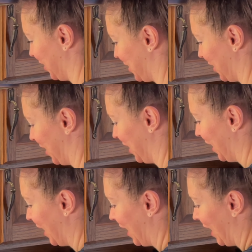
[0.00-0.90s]
this on,
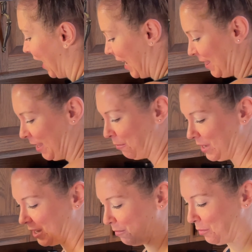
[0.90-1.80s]
and then
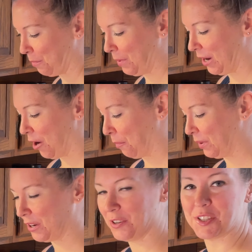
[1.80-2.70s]
we can prepare our
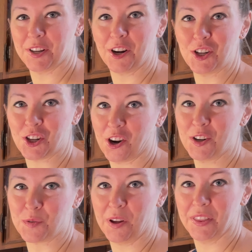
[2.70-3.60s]
pickles in our
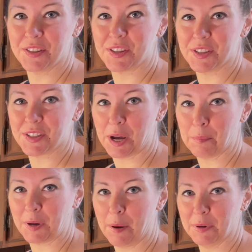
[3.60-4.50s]
jars while this is
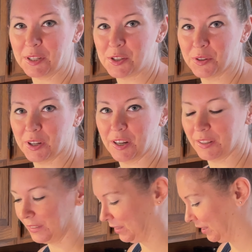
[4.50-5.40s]
coming to
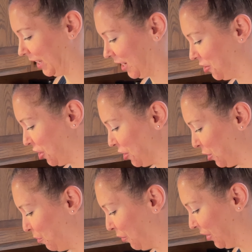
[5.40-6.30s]
a
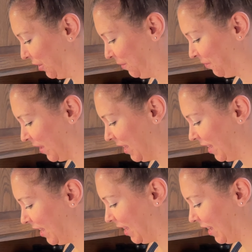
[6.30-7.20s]
gentle boil,
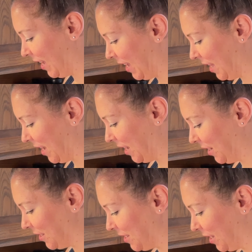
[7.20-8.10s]

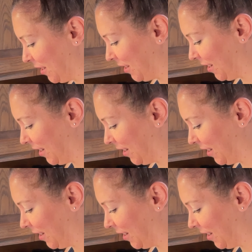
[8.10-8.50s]
and then